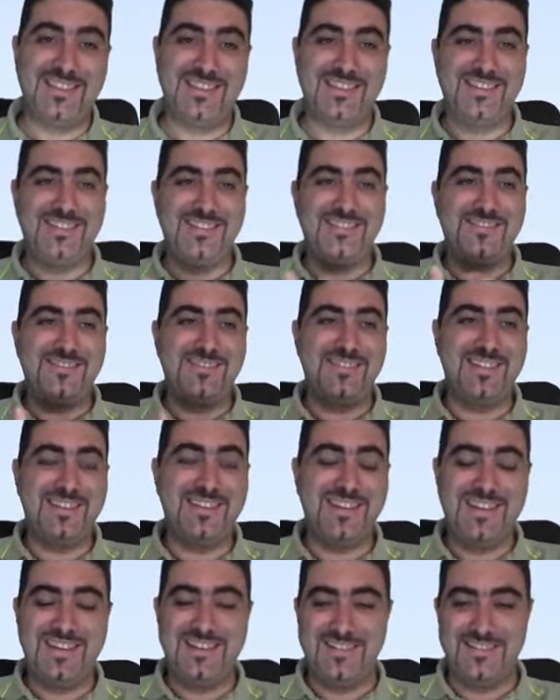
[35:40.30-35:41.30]
So
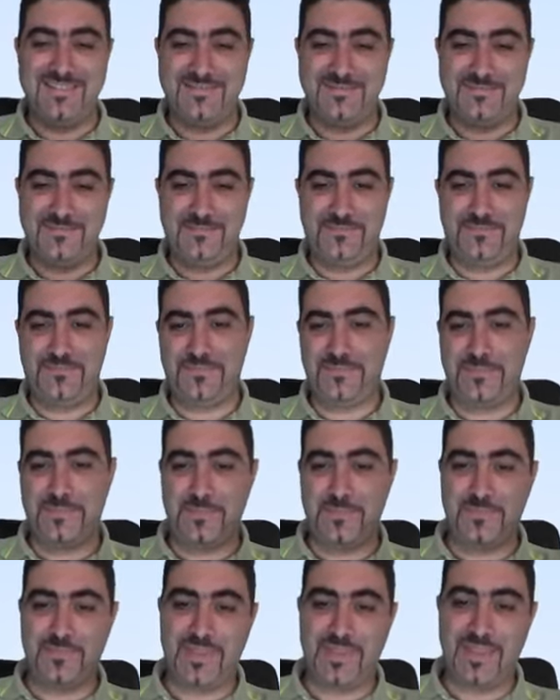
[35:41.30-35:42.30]
again,
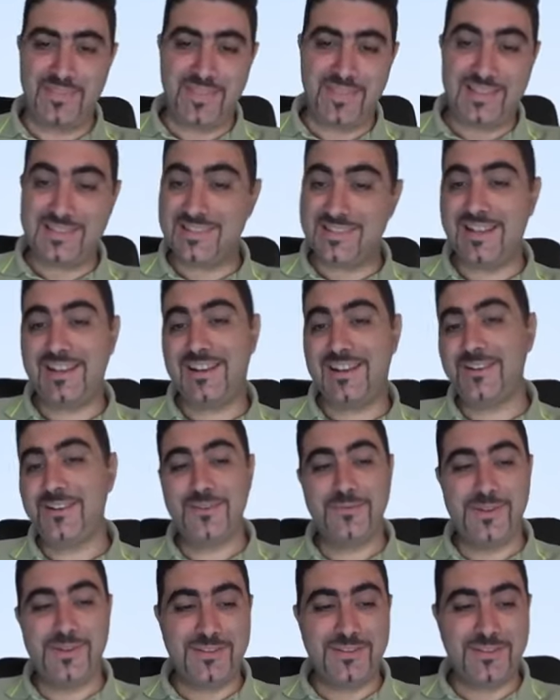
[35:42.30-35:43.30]
that's not a
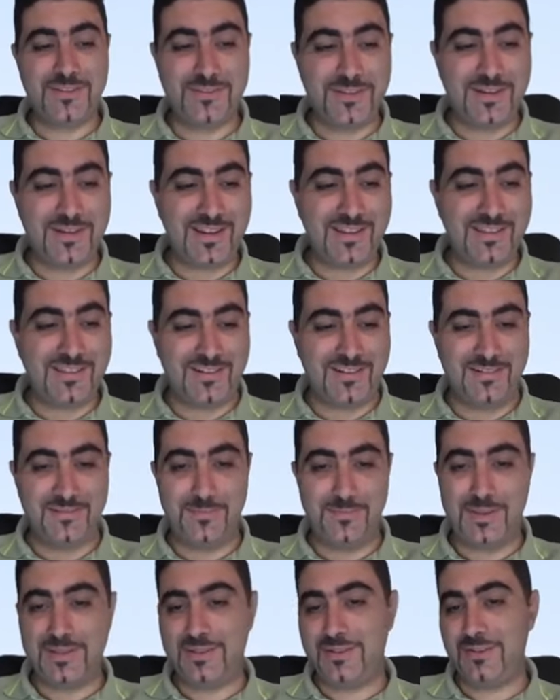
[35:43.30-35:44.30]
good way to do it either.
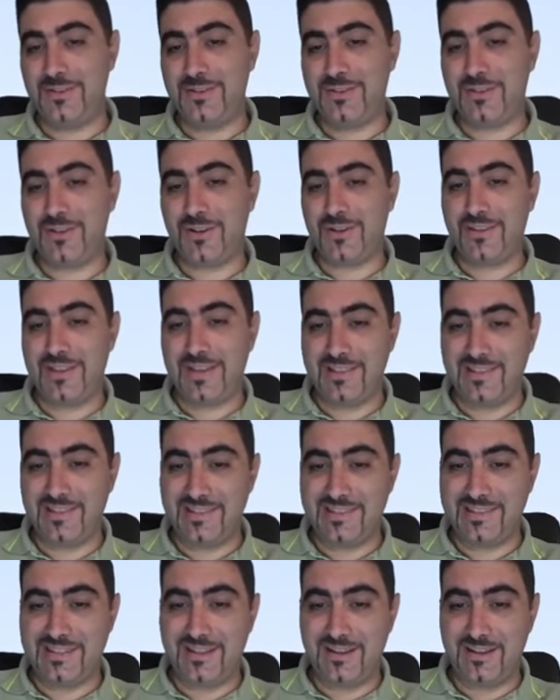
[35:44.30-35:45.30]
But you saw that the
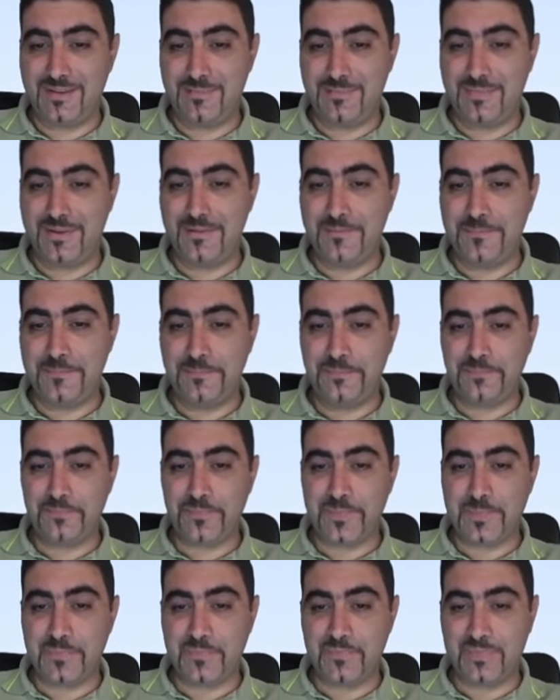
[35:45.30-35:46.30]
tab
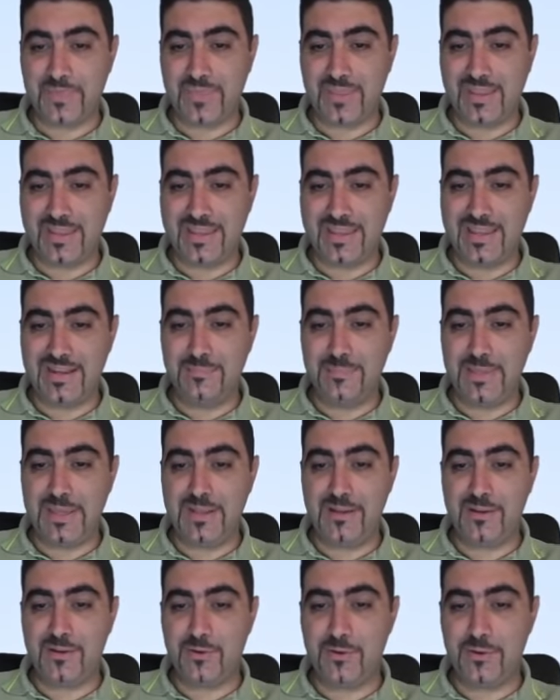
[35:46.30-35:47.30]
can be
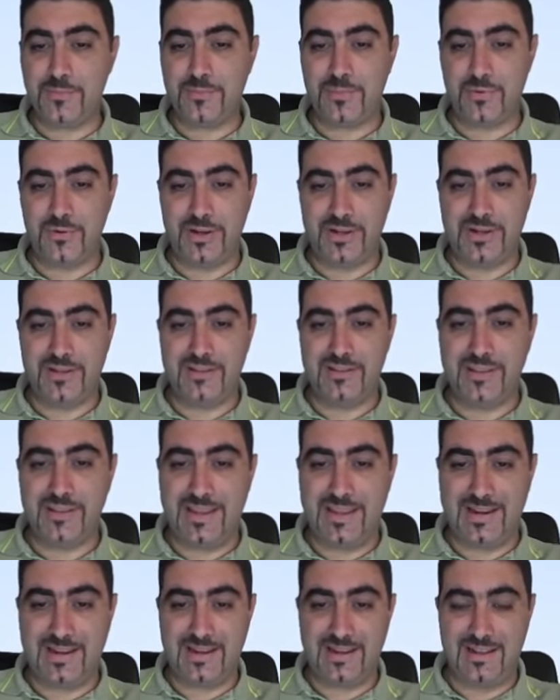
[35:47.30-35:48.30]
incorporated
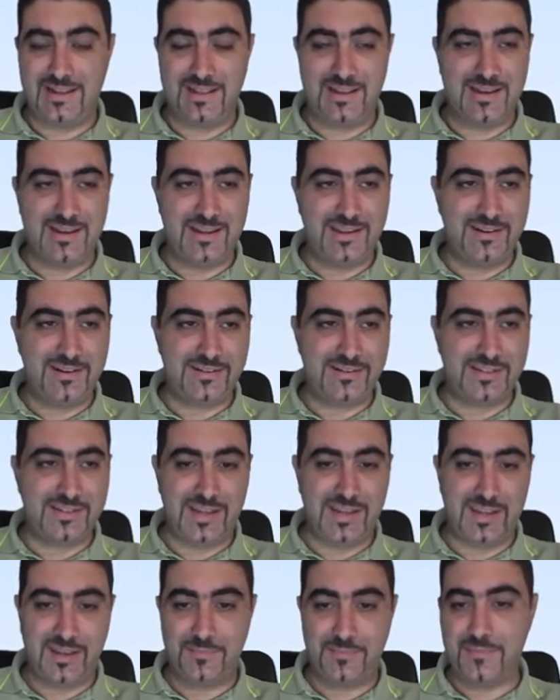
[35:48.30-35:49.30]
at a later
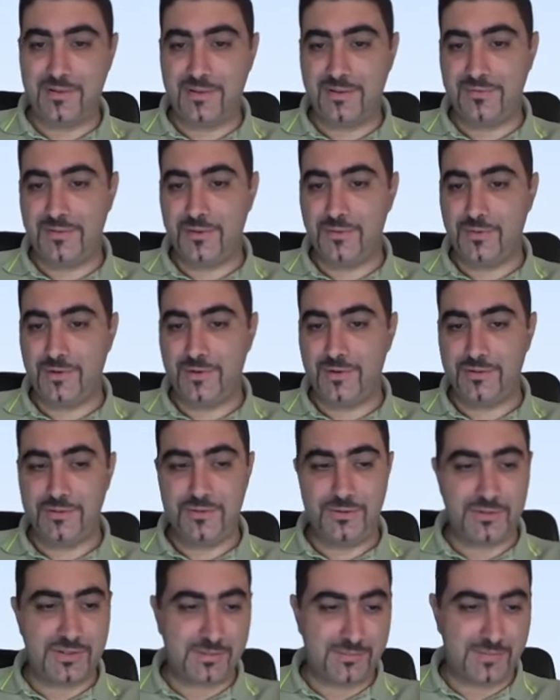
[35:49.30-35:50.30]
time if you want to
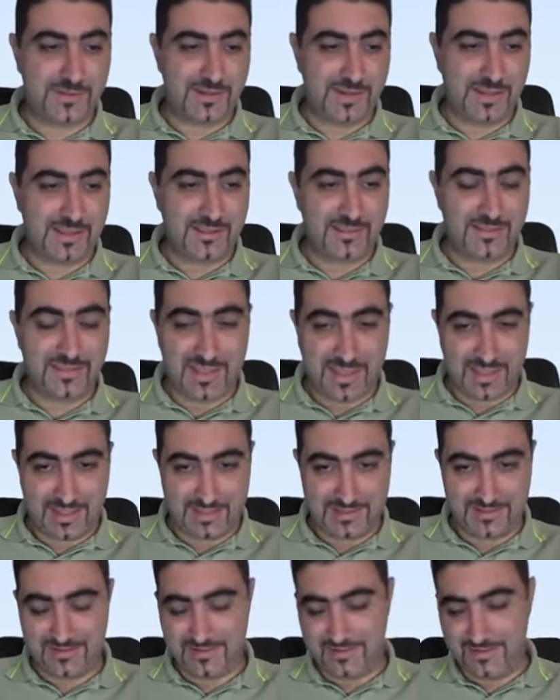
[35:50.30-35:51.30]
do something like
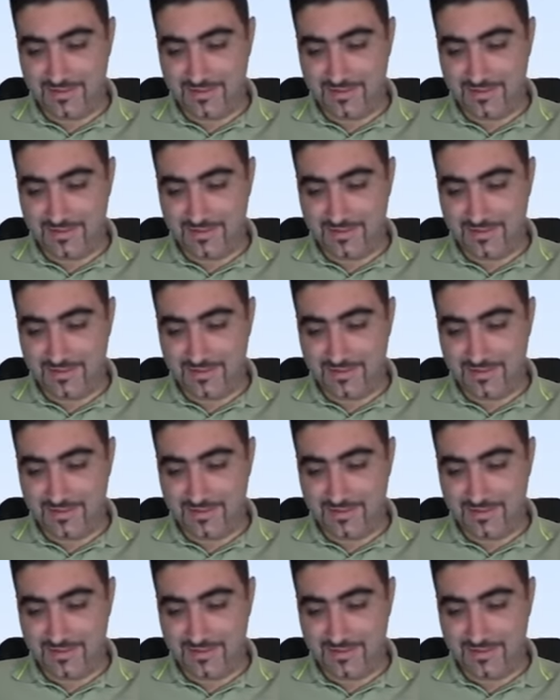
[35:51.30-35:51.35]
that.